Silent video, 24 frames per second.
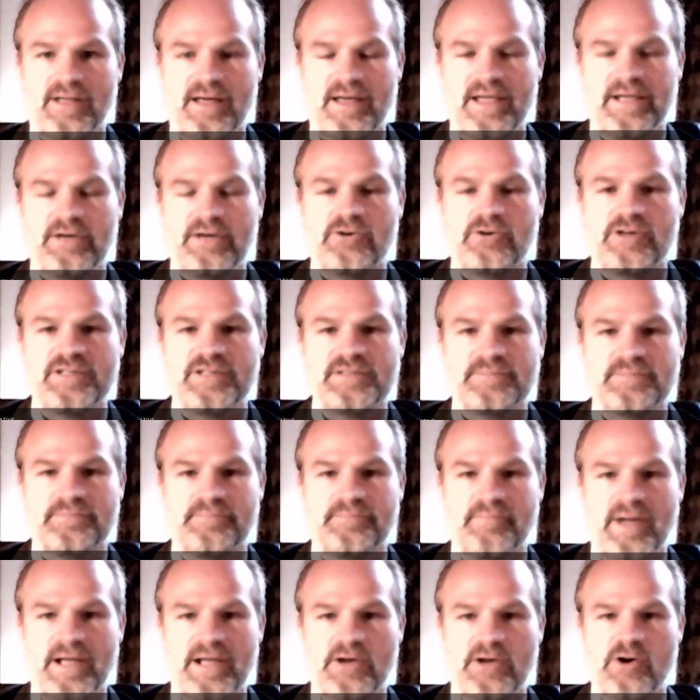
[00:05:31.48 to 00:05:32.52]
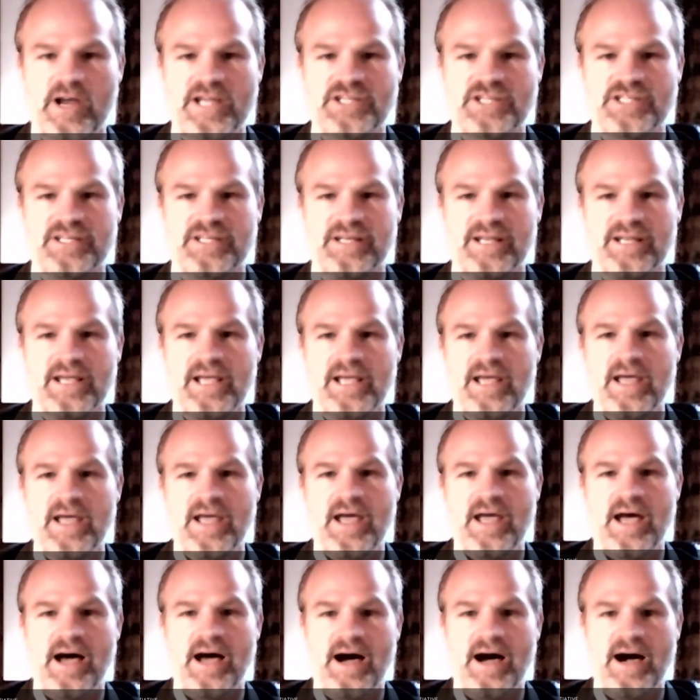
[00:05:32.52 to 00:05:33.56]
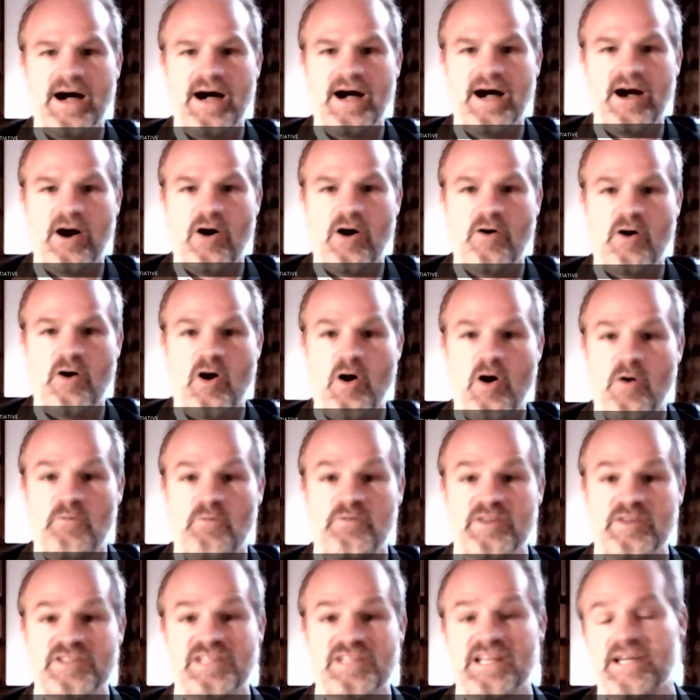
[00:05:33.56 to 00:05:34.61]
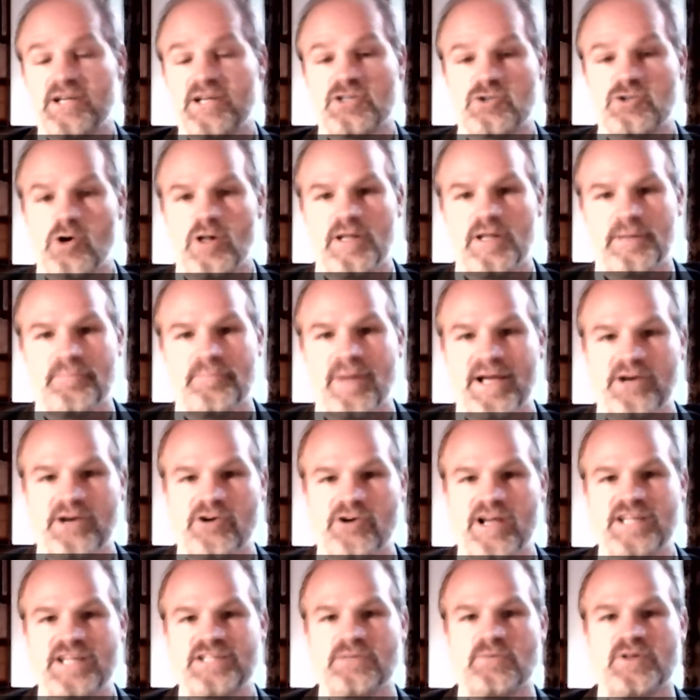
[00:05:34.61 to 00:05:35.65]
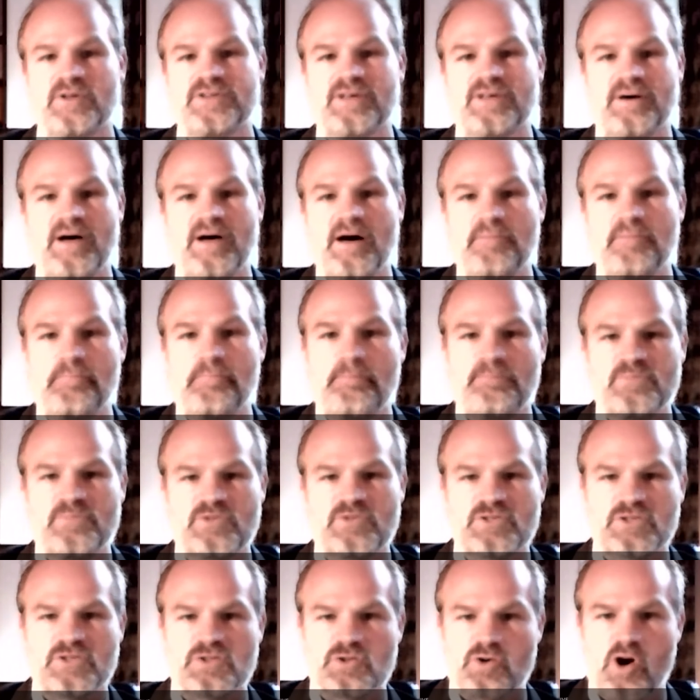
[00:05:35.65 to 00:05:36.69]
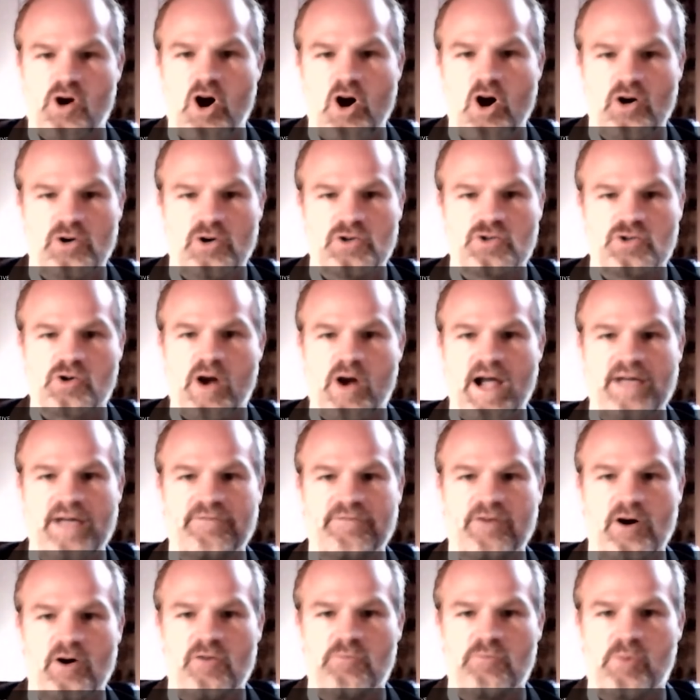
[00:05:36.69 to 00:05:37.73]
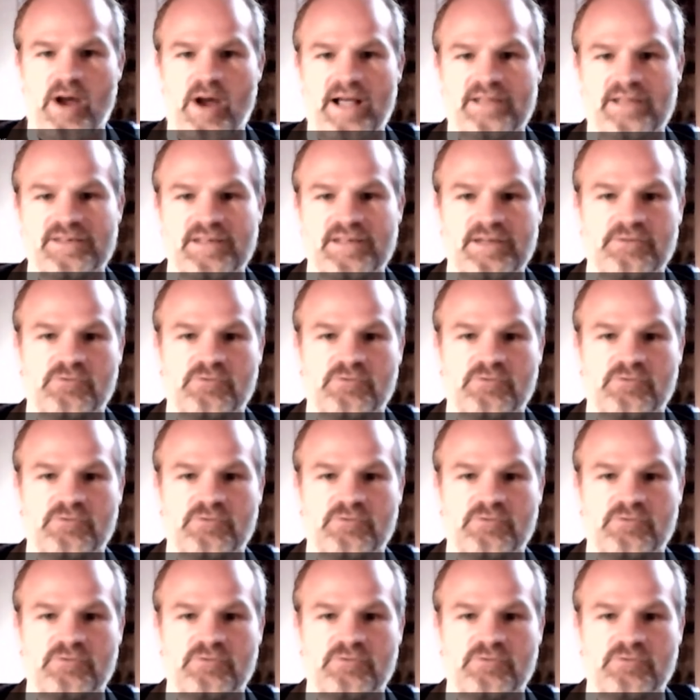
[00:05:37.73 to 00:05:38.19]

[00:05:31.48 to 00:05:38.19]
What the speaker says: increased migration. Obviously, controlling migration was a strong driver of Brexit.